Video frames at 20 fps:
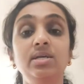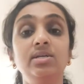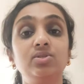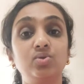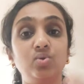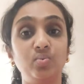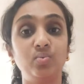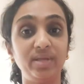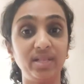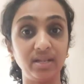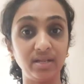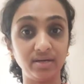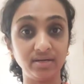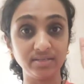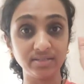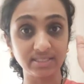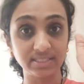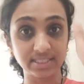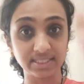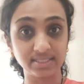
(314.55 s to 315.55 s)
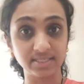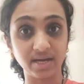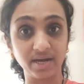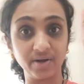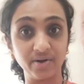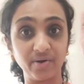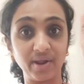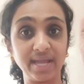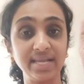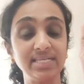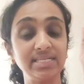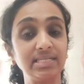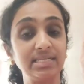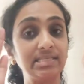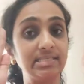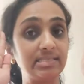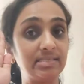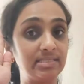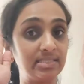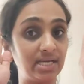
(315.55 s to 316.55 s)
So we learned this is our right and
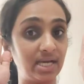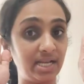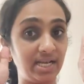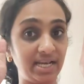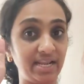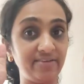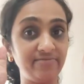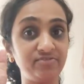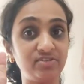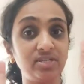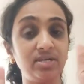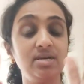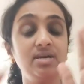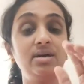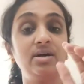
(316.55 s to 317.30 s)
this is our left.